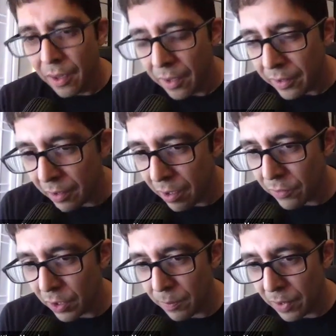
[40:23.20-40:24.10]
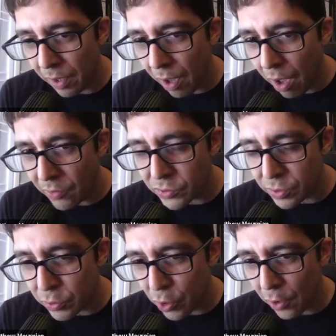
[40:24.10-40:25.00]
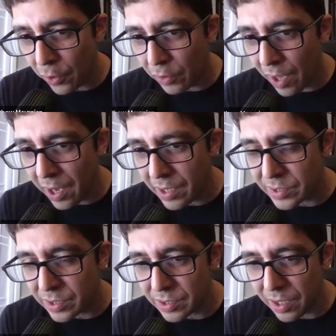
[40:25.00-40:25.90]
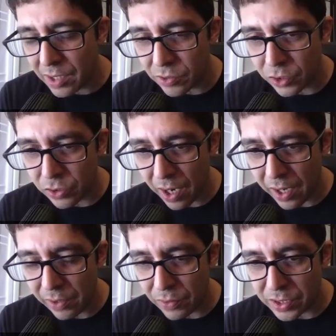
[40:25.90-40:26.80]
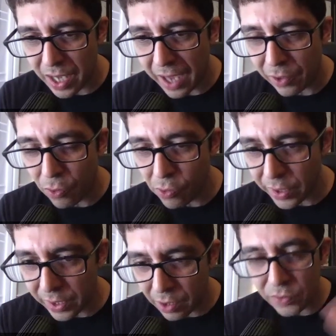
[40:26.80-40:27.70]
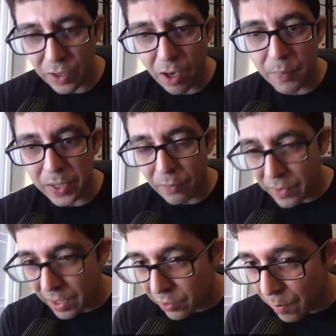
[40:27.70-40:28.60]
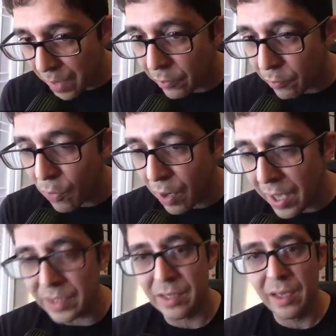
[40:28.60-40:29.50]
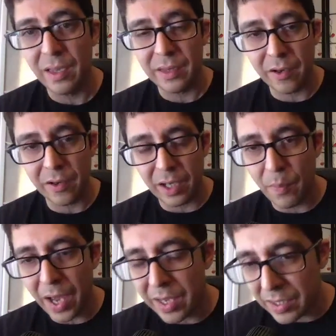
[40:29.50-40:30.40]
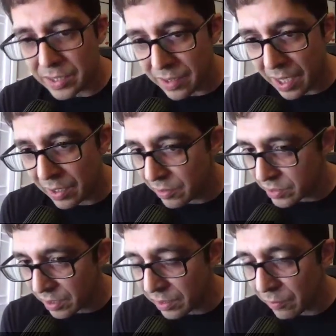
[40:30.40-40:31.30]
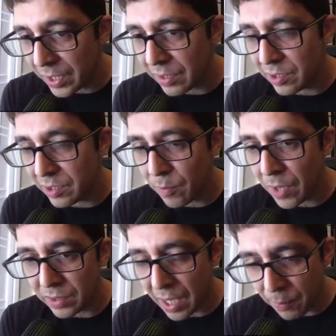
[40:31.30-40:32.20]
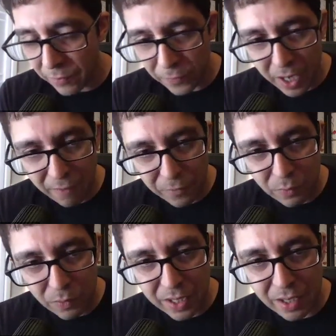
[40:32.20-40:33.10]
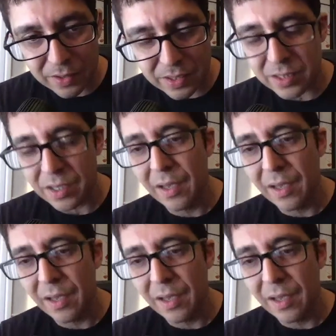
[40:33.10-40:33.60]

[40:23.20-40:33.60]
you know, they're going to be like, oh, it's the Dark Alliance. These guys are trying to attack Corey. You know, there are people that no matter what, they're going to buy into that. And there's nothing we can do about that. But for everyone else